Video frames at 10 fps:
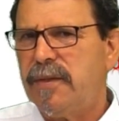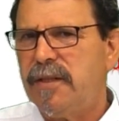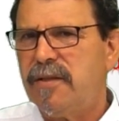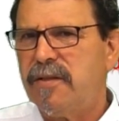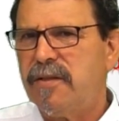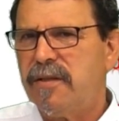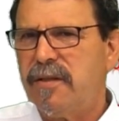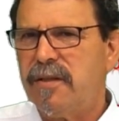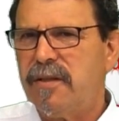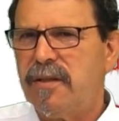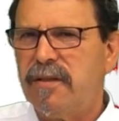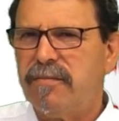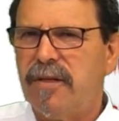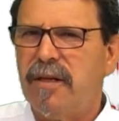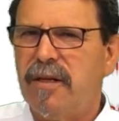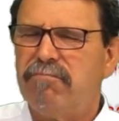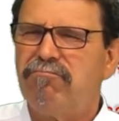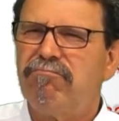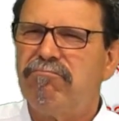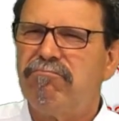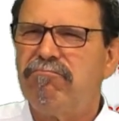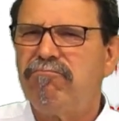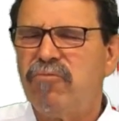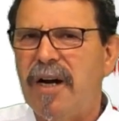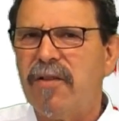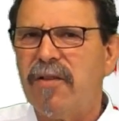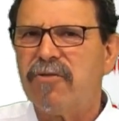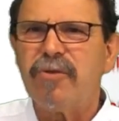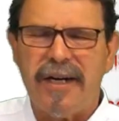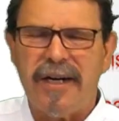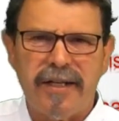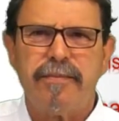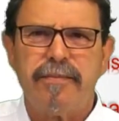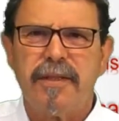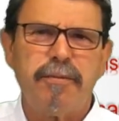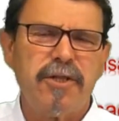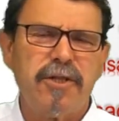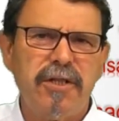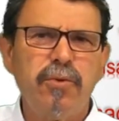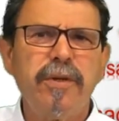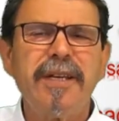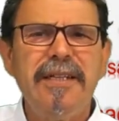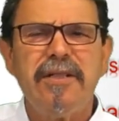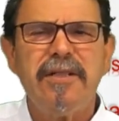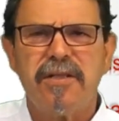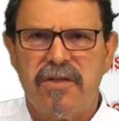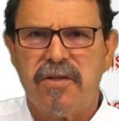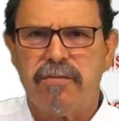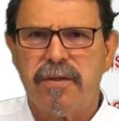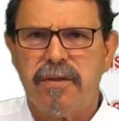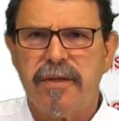is rather dry, especially during the heating season.